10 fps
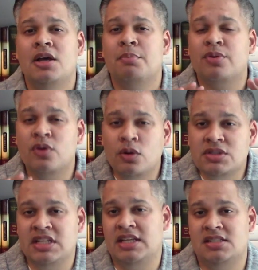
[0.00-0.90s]

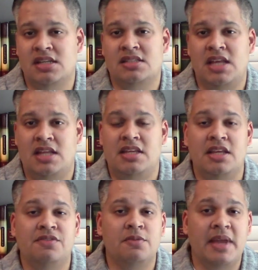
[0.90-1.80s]
proteins contain the
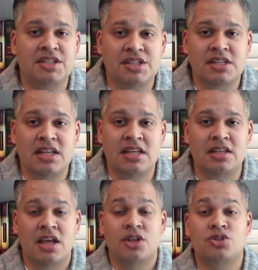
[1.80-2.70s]
information needed